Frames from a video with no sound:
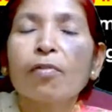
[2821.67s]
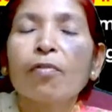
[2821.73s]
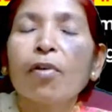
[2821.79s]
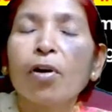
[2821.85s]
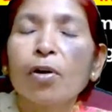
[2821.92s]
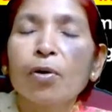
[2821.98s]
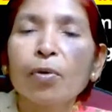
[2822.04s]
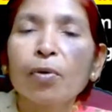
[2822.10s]

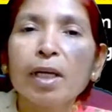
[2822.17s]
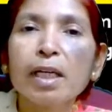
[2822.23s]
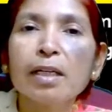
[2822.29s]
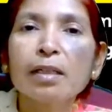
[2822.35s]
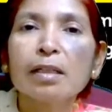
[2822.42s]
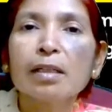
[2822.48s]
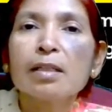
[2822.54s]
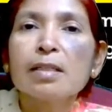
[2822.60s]
for
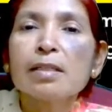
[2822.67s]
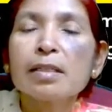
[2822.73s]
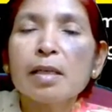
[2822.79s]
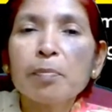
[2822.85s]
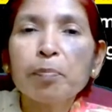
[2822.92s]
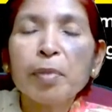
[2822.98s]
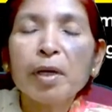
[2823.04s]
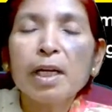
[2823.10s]
doing
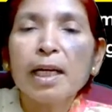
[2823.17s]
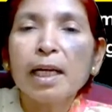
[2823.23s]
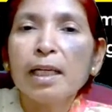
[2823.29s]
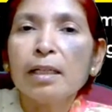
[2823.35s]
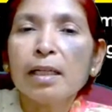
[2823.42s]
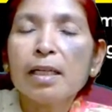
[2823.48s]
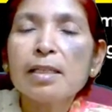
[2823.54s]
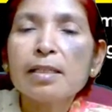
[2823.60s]
simple
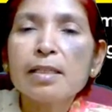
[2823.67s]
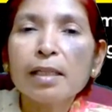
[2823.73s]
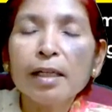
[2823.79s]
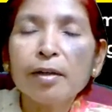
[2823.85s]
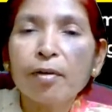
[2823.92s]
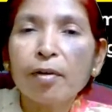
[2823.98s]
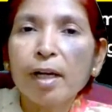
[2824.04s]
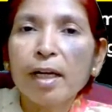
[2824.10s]
and easily
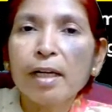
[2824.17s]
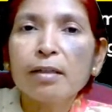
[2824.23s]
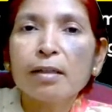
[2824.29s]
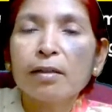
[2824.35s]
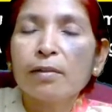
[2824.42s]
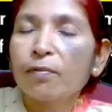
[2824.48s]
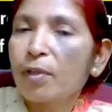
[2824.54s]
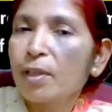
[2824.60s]
trade
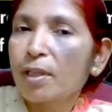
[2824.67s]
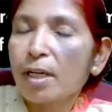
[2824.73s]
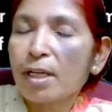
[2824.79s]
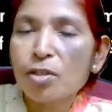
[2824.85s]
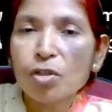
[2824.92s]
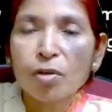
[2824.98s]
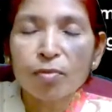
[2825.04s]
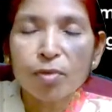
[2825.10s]
with
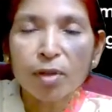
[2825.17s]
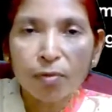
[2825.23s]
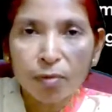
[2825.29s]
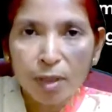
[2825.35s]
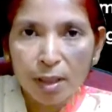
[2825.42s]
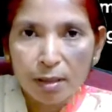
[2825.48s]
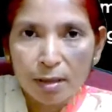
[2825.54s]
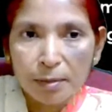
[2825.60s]
rest of the
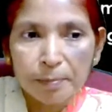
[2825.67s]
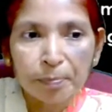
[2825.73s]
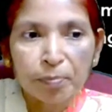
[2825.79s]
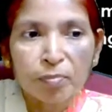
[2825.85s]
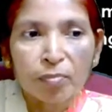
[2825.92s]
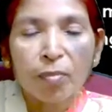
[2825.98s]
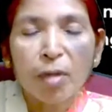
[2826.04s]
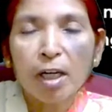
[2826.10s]
world.
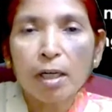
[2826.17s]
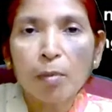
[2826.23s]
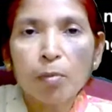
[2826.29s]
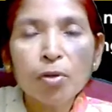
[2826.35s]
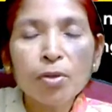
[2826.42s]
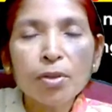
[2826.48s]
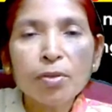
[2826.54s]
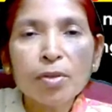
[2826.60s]
But
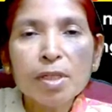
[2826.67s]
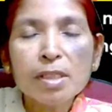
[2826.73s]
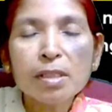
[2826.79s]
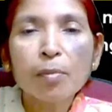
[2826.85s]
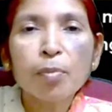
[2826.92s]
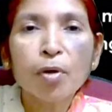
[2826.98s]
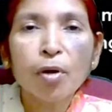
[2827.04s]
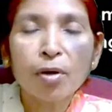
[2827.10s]
WTO is the
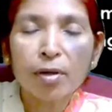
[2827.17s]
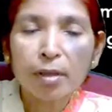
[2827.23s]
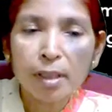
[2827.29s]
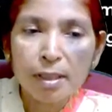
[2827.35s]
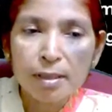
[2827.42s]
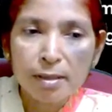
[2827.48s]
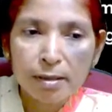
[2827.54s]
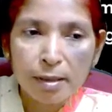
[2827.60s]
broader
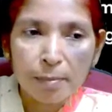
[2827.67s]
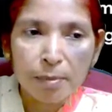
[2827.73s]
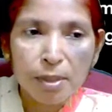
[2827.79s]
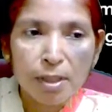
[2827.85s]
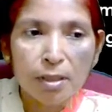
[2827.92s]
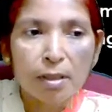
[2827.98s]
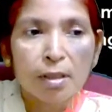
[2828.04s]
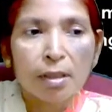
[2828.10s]
concept,
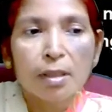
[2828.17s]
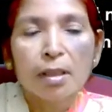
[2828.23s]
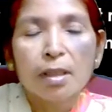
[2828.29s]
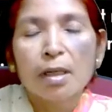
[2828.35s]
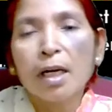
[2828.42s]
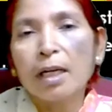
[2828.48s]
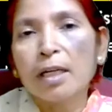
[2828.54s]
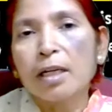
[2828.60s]

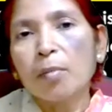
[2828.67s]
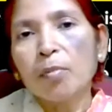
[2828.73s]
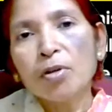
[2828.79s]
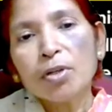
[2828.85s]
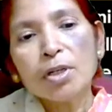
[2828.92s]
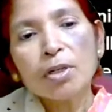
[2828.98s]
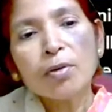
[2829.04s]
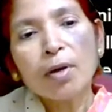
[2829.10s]
and
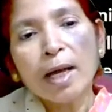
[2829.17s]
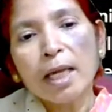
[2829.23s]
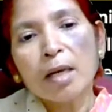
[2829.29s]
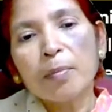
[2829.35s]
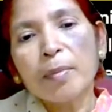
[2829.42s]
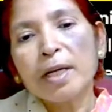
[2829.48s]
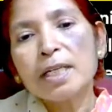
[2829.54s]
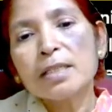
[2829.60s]
WTO
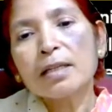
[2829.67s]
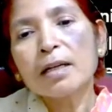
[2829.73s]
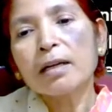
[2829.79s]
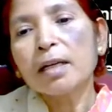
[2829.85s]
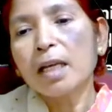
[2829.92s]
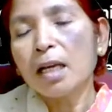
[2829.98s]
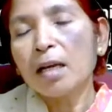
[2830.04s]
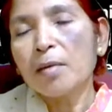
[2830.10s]
agreements are
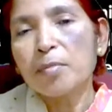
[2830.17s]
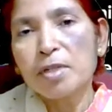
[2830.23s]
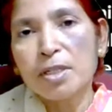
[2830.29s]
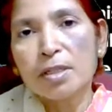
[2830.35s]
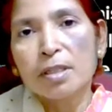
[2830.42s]
aimed